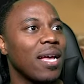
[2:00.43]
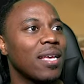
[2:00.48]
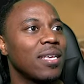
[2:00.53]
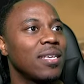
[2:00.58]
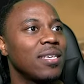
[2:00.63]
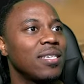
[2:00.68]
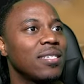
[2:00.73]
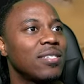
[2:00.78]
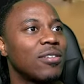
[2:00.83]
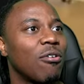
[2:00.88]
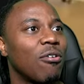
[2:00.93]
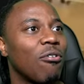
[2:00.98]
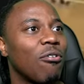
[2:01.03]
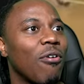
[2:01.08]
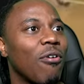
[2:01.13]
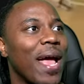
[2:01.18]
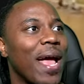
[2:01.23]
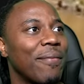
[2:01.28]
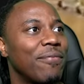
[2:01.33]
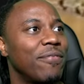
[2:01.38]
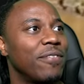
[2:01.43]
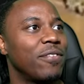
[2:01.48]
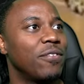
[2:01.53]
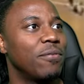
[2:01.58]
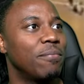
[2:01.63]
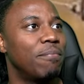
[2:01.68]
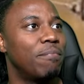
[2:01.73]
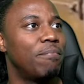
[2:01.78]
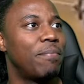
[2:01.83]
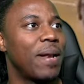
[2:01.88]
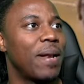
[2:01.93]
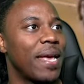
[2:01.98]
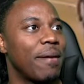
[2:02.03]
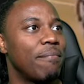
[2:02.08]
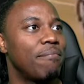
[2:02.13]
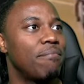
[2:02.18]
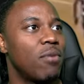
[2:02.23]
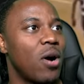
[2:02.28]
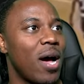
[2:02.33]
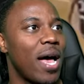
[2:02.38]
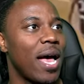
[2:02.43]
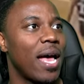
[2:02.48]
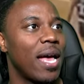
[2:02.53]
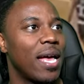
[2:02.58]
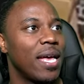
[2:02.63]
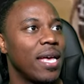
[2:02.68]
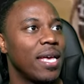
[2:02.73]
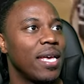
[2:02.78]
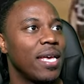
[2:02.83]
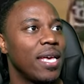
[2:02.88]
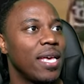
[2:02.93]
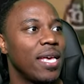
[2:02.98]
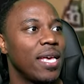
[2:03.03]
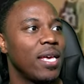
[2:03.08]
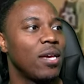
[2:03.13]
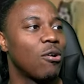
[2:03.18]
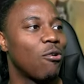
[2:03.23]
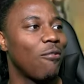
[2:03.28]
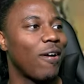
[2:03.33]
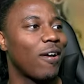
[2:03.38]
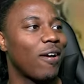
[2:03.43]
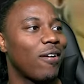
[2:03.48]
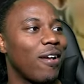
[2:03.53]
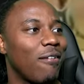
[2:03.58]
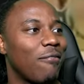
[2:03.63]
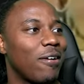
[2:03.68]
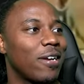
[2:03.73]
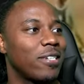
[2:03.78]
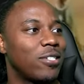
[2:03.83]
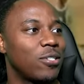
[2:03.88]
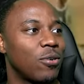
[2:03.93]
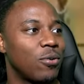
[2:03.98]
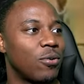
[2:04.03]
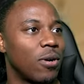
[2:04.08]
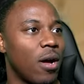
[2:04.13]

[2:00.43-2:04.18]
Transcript: it's a wrap for you, playboy. You can go right on that right shoulder.